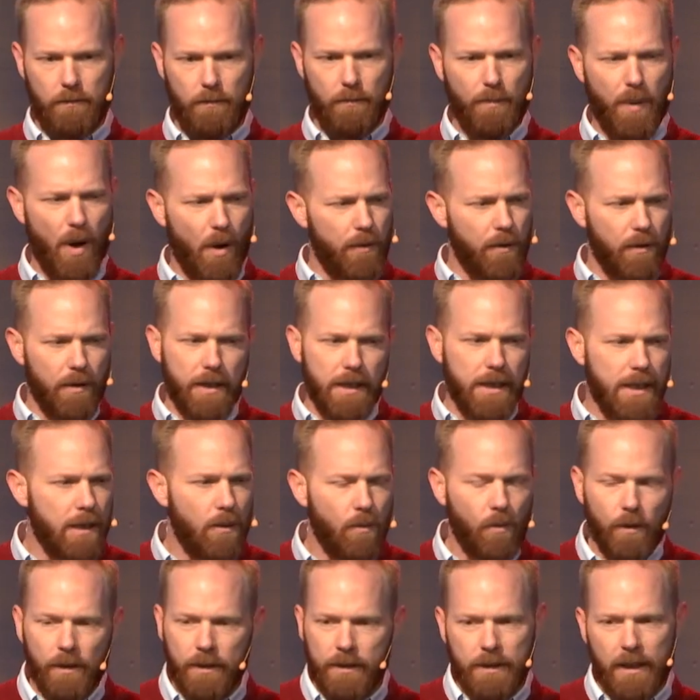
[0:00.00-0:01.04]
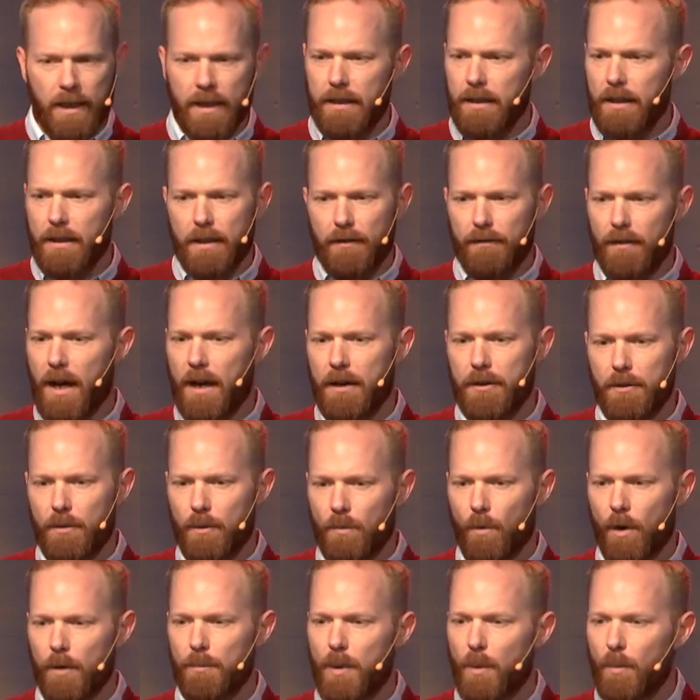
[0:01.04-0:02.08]
both are equal in dignity, value,
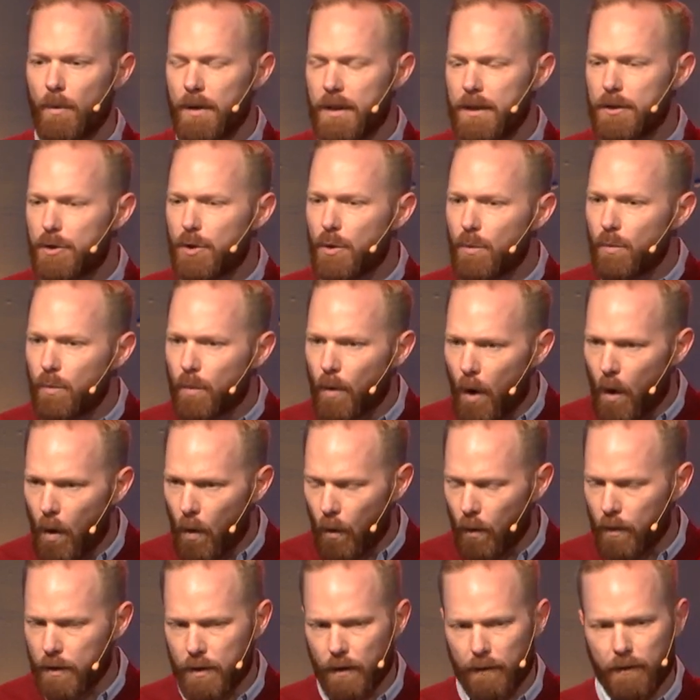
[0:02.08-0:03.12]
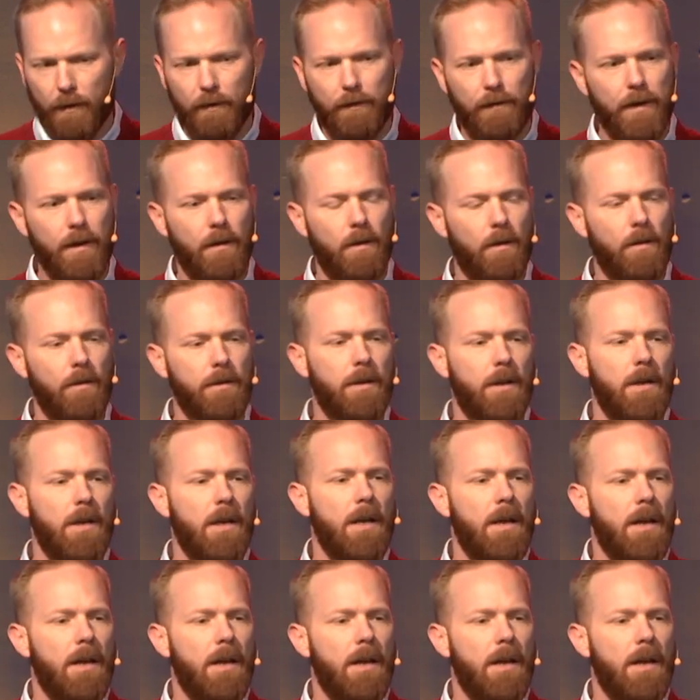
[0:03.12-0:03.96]
and worth, but when these two roles are fulfilled,